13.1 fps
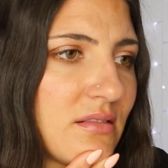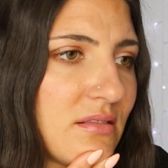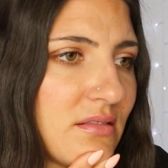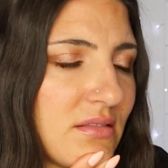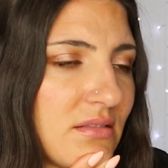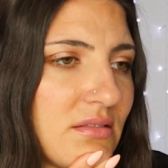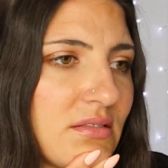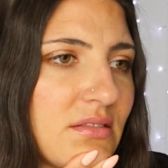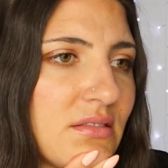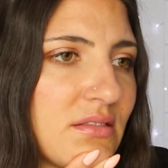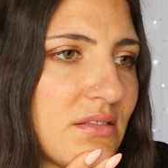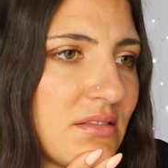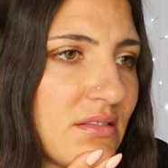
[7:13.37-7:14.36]

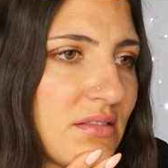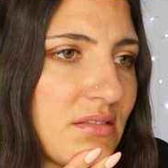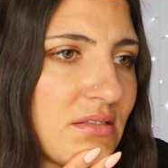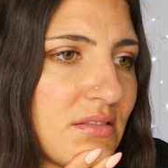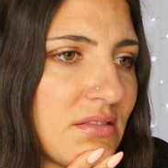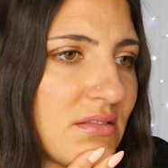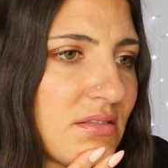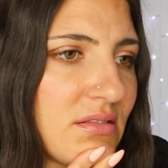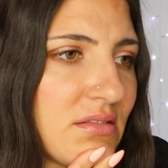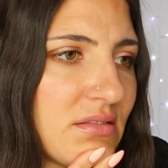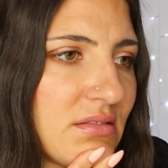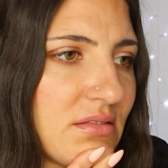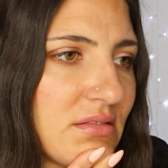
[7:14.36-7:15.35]

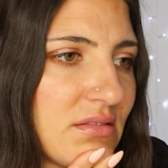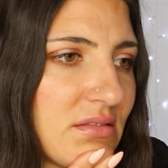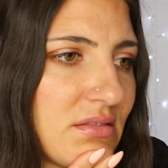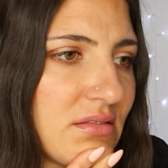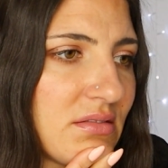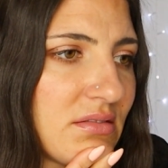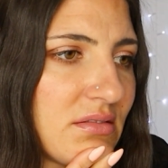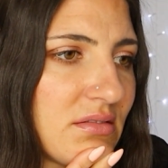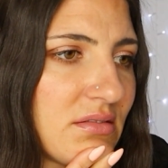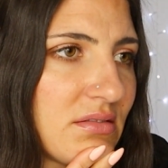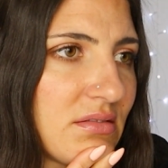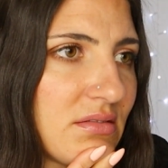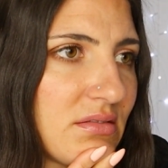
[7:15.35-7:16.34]

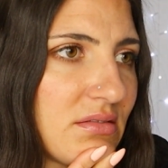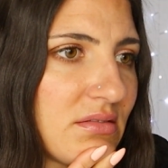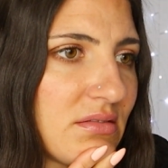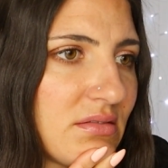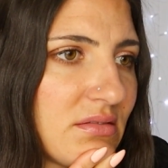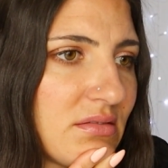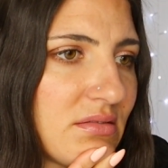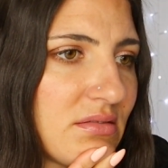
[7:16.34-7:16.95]
Nothing is said.